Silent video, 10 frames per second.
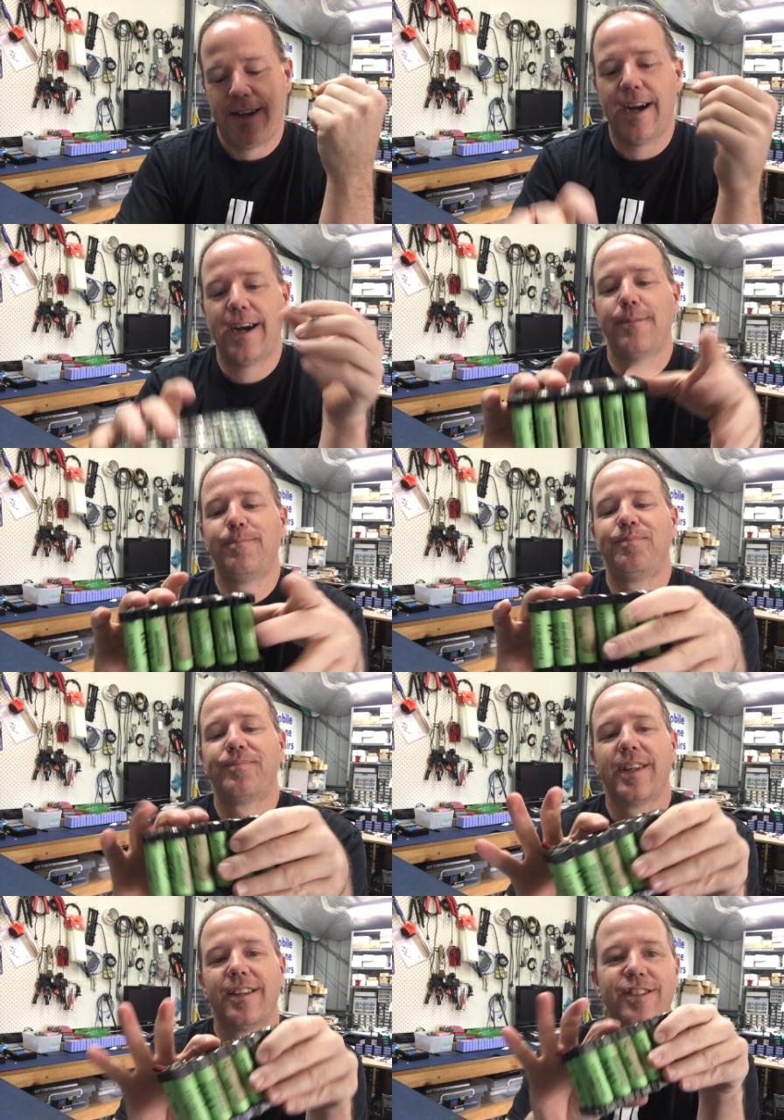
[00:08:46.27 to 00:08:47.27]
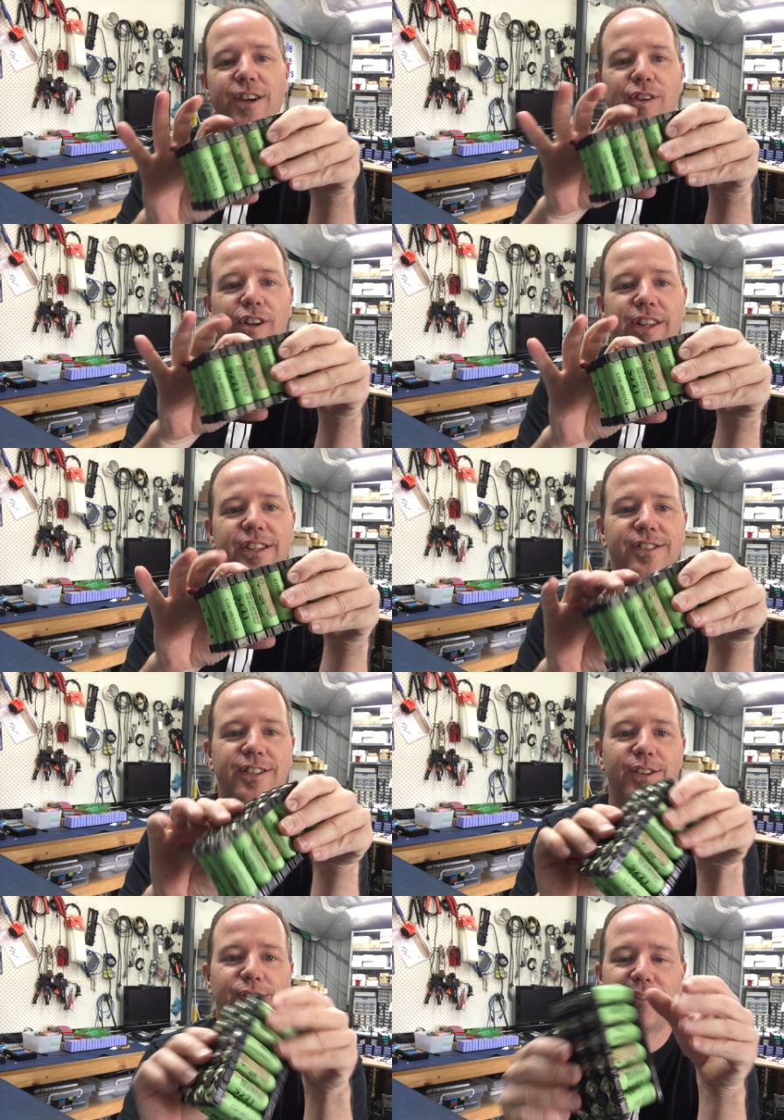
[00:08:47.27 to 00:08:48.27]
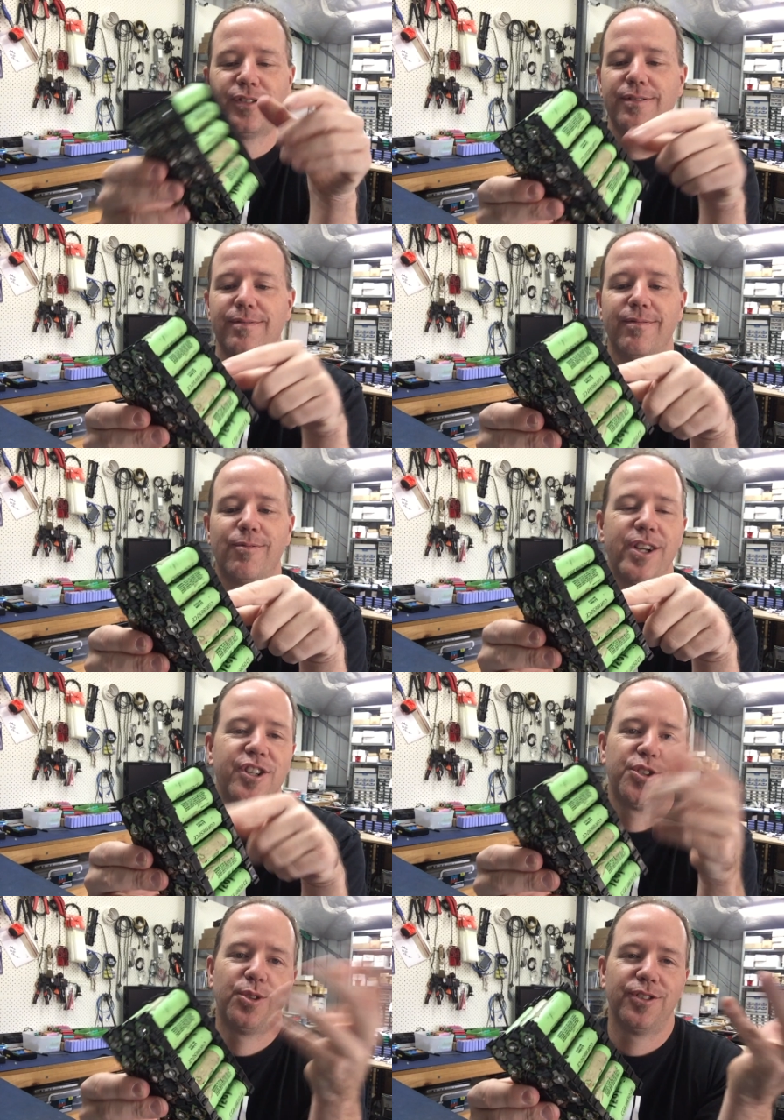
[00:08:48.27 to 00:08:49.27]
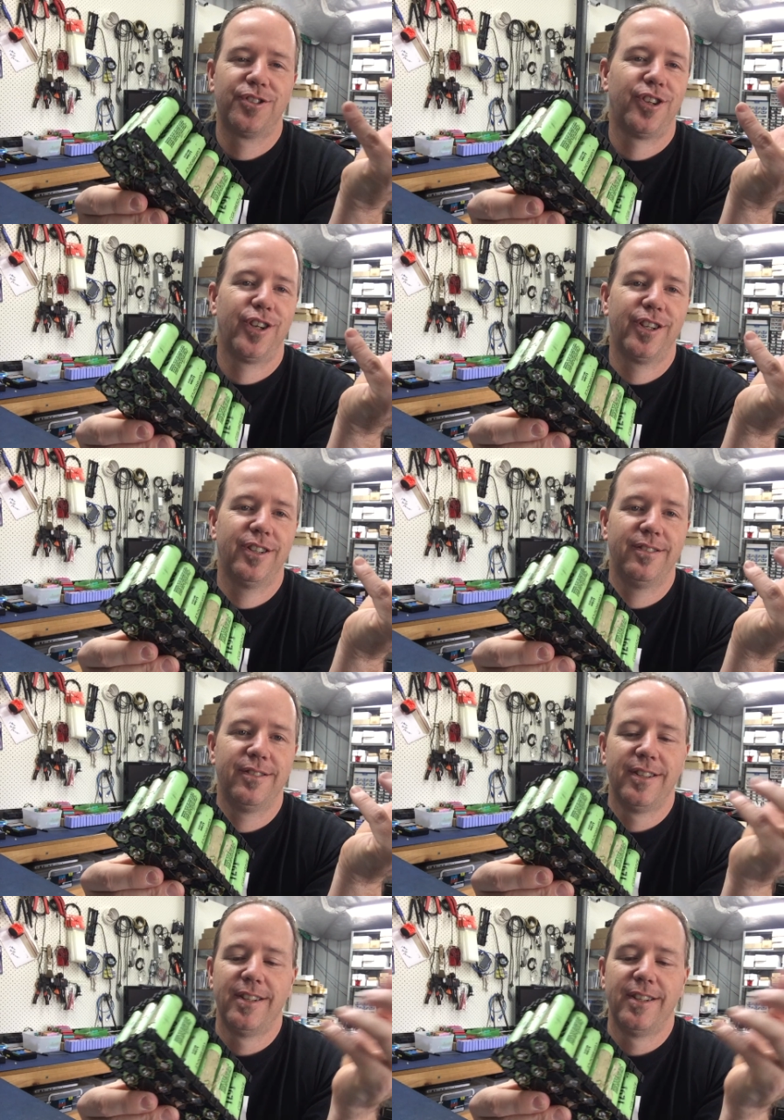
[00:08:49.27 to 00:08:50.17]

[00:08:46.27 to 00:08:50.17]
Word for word: Um, several of these cells went short circuit